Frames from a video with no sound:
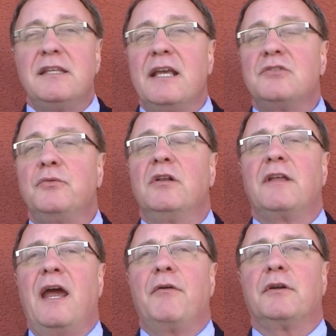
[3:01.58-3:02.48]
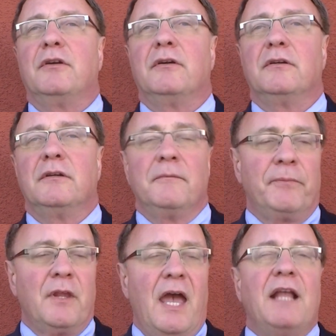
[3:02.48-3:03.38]
takes real character.
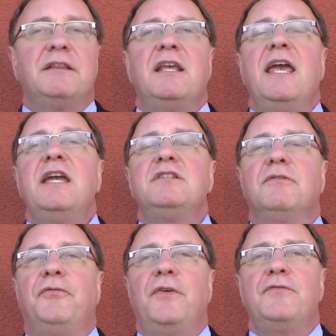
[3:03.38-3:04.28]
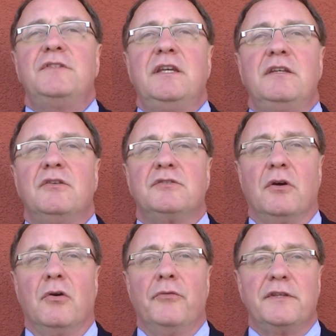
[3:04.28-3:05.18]
At the age of 15 years
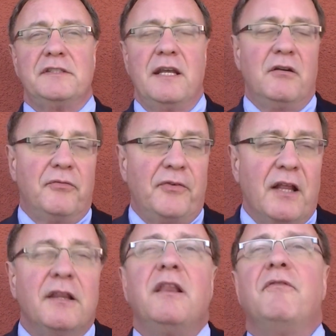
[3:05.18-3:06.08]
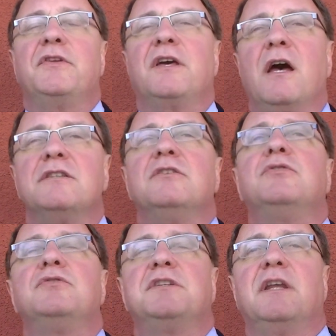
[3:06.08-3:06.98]
old, the senator fell in love with the
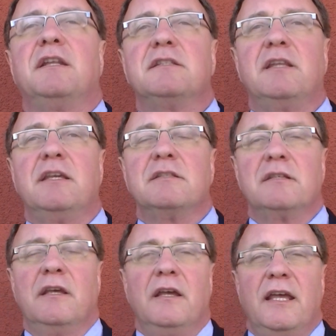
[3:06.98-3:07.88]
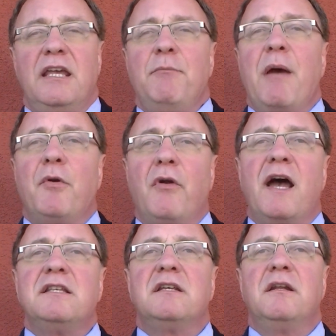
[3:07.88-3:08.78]
Constitution of the United States. He
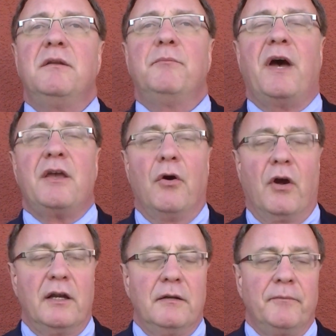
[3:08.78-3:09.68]
memorized it by heart,